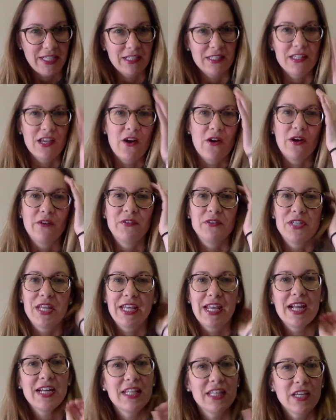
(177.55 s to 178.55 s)
So if you
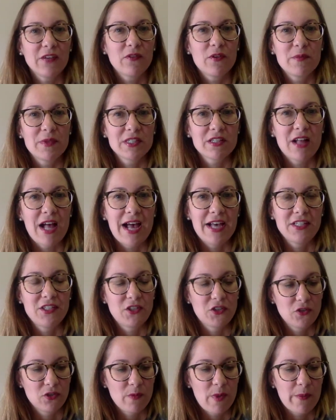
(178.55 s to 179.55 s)
take anything from this class,
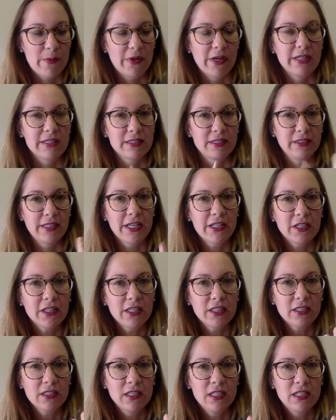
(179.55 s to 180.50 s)
just remember it's Likert,